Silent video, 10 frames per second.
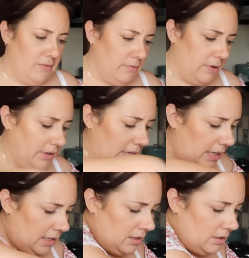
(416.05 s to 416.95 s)
for
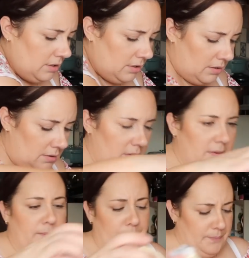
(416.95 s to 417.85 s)
rocky
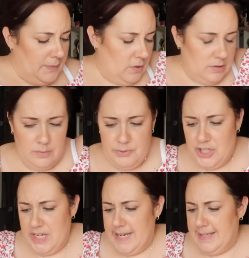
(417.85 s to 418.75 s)
got some
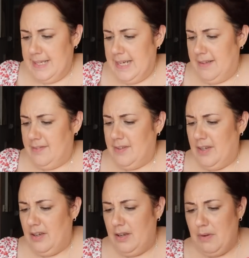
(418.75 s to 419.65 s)
cheeses
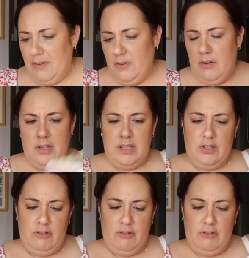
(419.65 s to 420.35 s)
matthew likes his